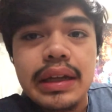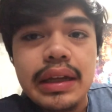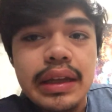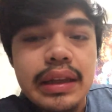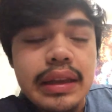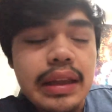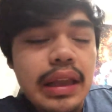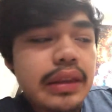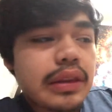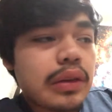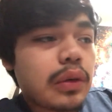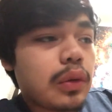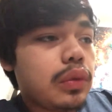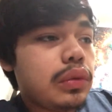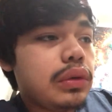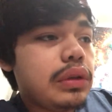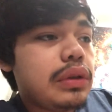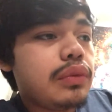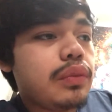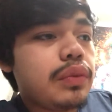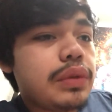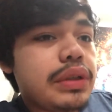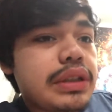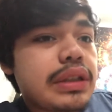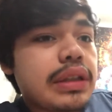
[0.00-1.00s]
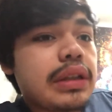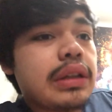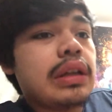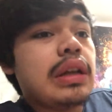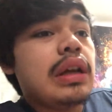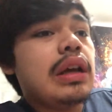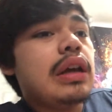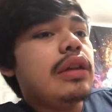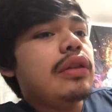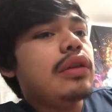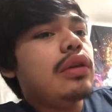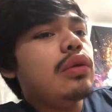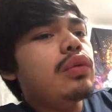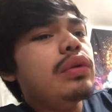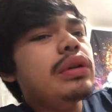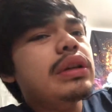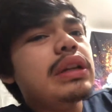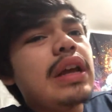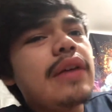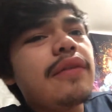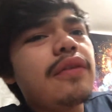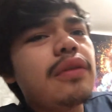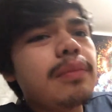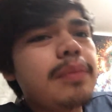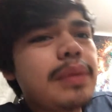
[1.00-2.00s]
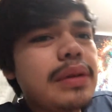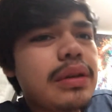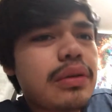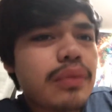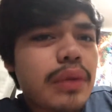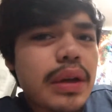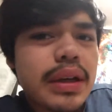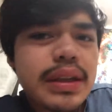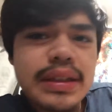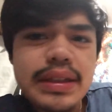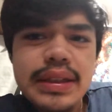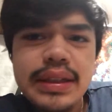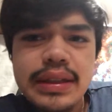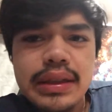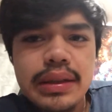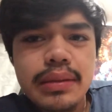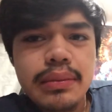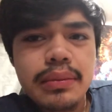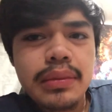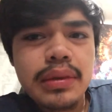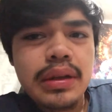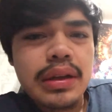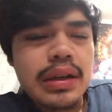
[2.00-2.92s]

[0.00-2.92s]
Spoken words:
that the only reason there would never be racism,